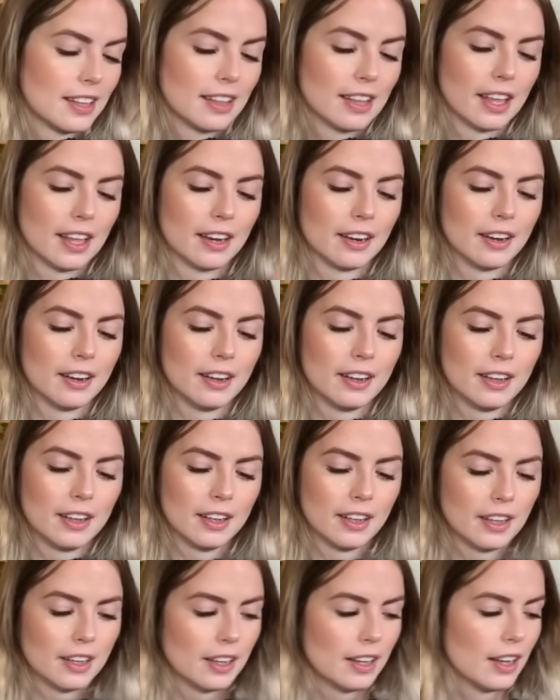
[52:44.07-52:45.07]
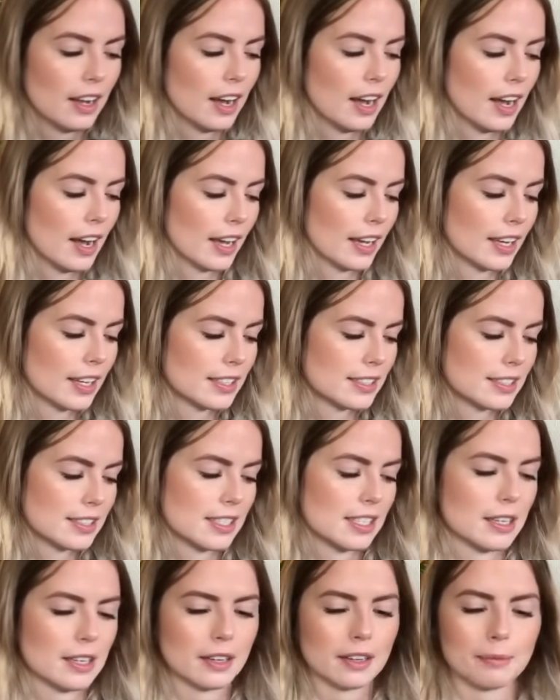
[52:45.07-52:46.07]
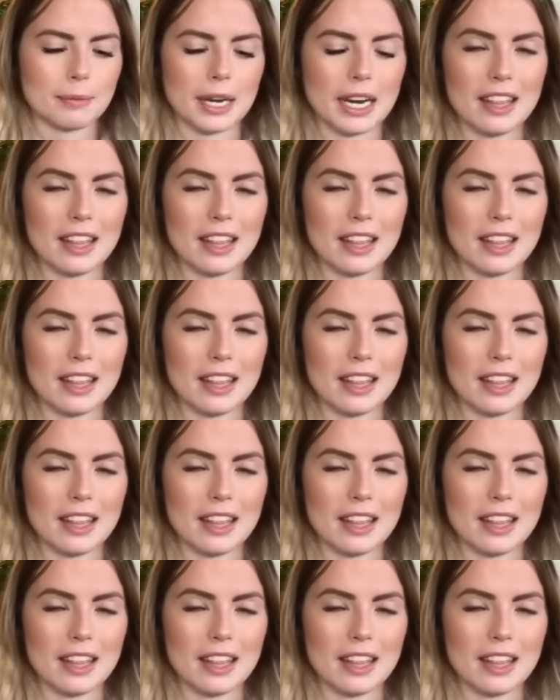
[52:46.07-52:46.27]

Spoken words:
and then I can see.